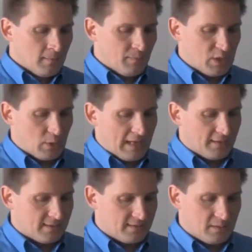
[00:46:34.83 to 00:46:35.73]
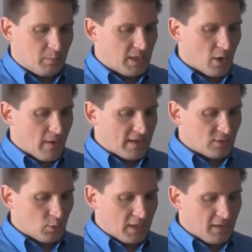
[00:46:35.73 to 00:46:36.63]
I listed BRS
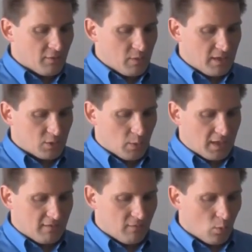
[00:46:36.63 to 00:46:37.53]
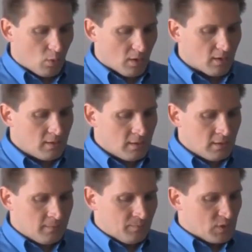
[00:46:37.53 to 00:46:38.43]
23 and 24.
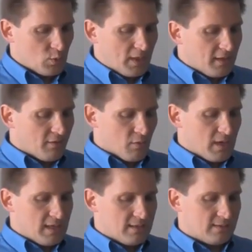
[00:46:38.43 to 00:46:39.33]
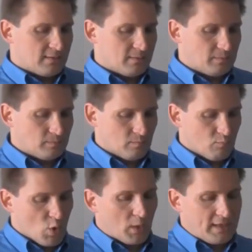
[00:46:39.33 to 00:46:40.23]
23 is
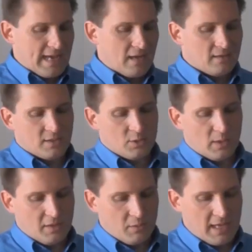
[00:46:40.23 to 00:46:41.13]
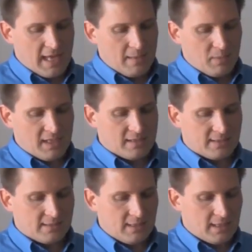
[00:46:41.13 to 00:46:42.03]
broken down into 23A, B, and
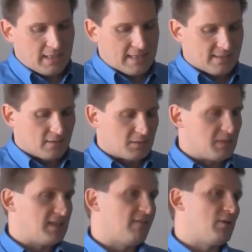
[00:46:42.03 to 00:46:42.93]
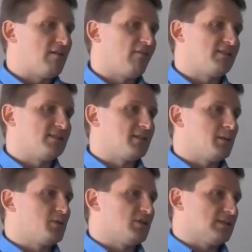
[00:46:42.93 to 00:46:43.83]
C, and that's ultimately if you have a facility
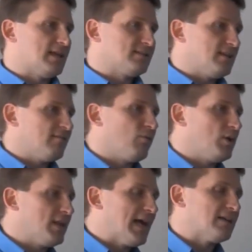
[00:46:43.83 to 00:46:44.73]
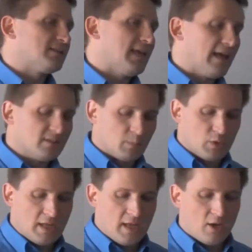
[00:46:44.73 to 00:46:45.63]
which is less than 40,000 gallons per
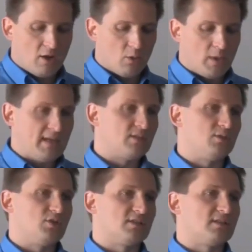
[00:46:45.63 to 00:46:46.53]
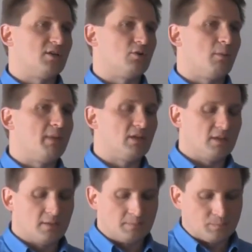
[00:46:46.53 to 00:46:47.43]
day all the way to just under 1
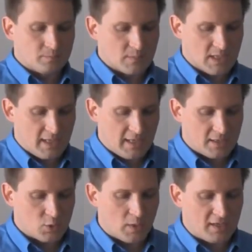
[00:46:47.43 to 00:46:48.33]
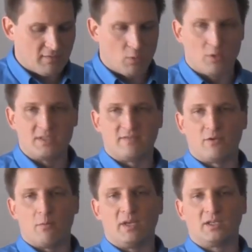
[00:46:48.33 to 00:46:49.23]
million, and 24 is if
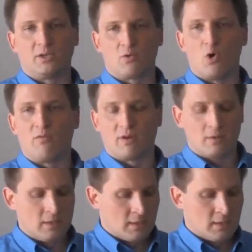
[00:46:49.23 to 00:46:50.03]
you're 1 million or over.